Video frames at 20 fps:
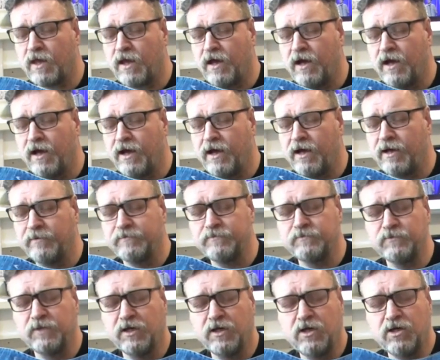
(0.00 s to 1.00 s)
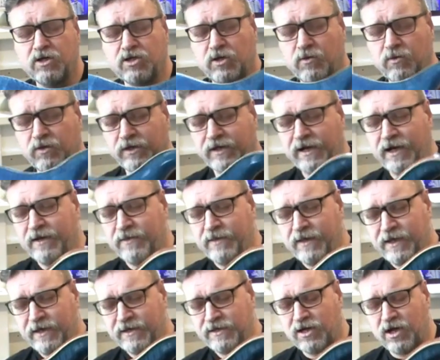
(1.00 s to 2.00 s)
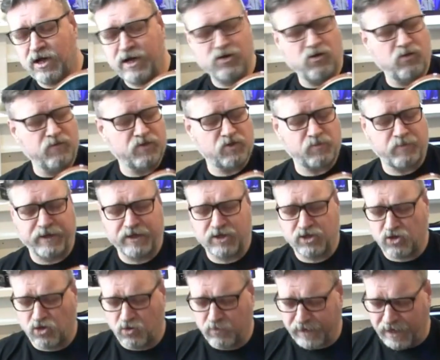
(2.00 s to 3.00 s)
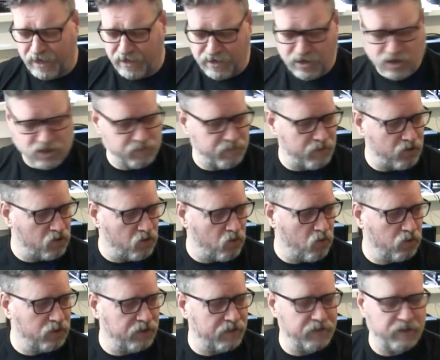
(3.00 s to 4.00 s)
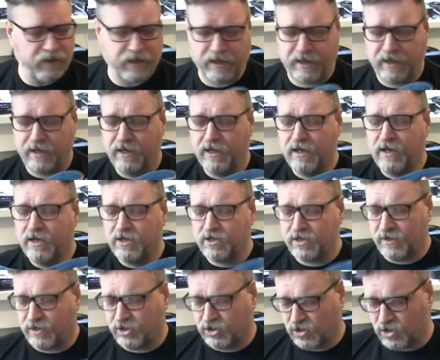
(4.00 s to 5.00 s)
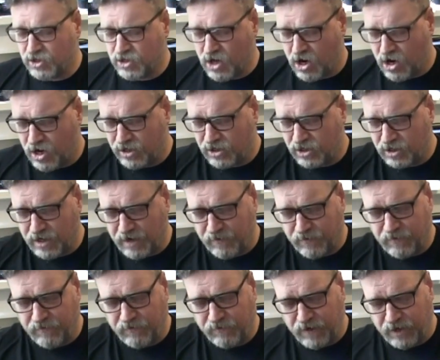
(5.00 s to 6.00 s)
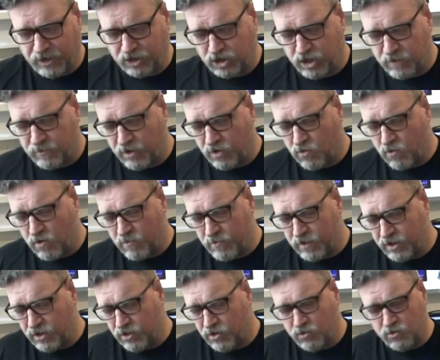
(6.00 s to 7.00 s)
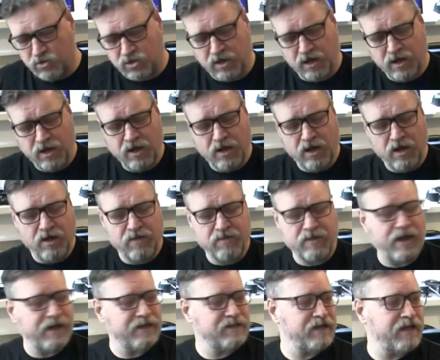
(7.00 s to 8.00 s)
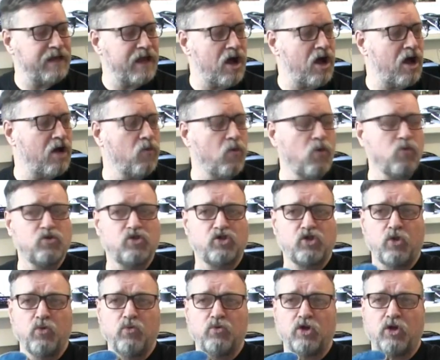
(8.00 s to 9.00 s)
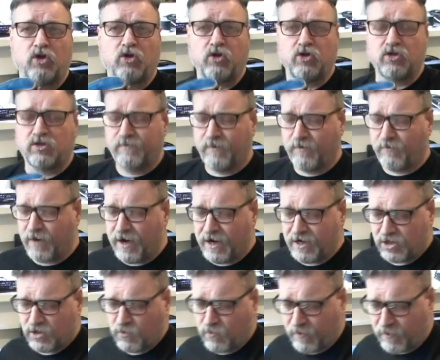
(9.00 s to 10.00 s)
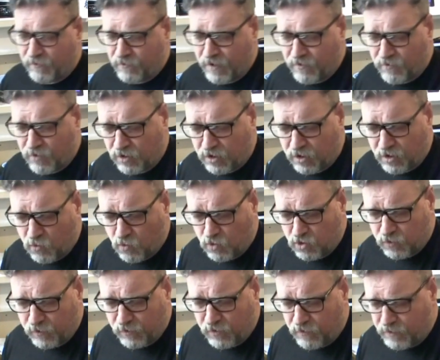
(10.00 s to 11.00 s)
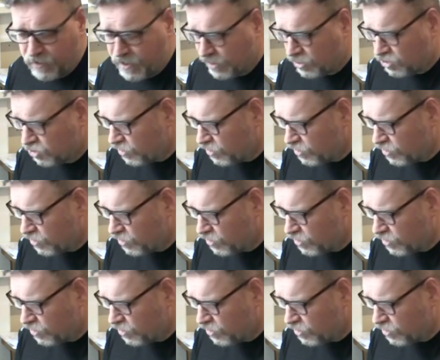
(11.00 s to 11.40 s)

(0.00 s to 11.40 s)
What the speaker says: So we're going to get in there, tighten all the springs up, get a nice block of wood in there. So it's just nice and level and flat. Tremolo won't be used, and that is it. I will scoot across the frets with the fret rocker once we've got the neck